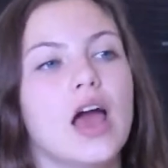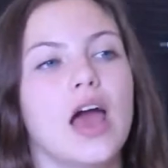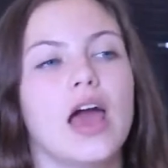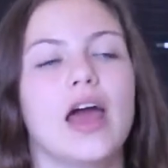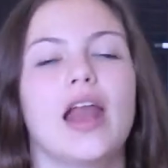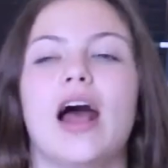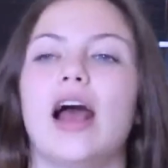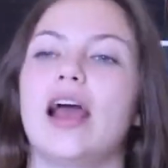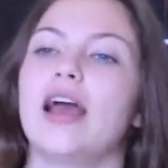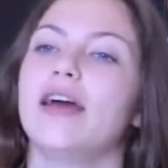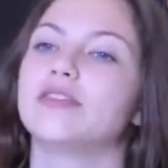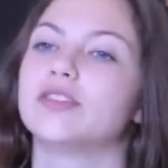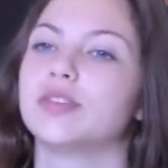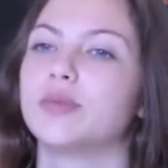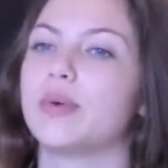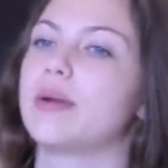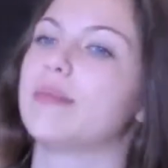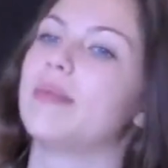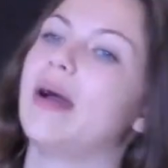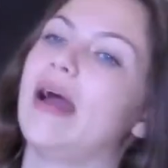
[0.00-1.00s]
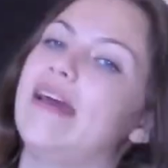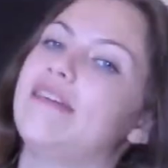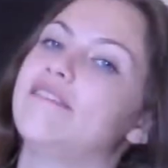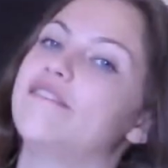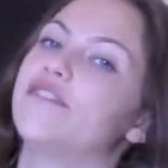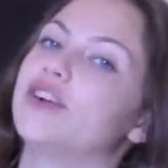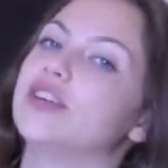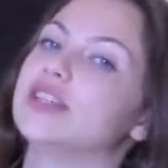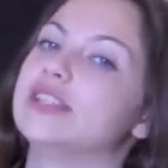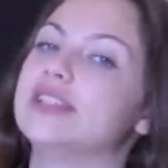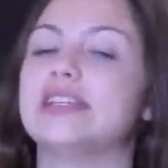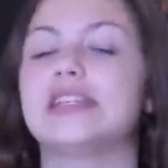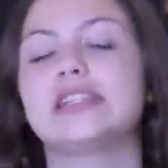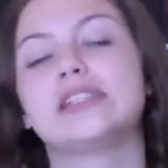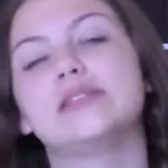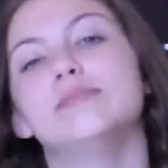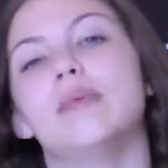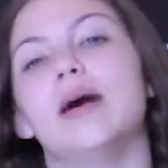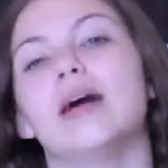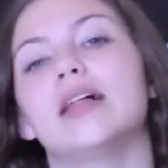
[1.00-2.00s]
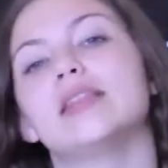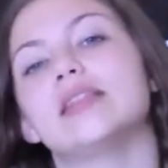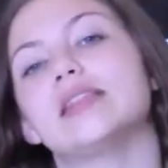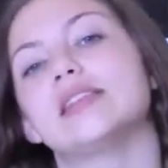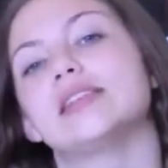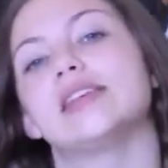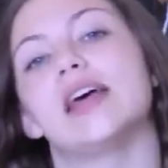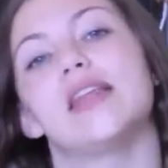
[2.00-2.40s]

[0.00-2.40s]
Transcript: and I have to wear mine for 6 months,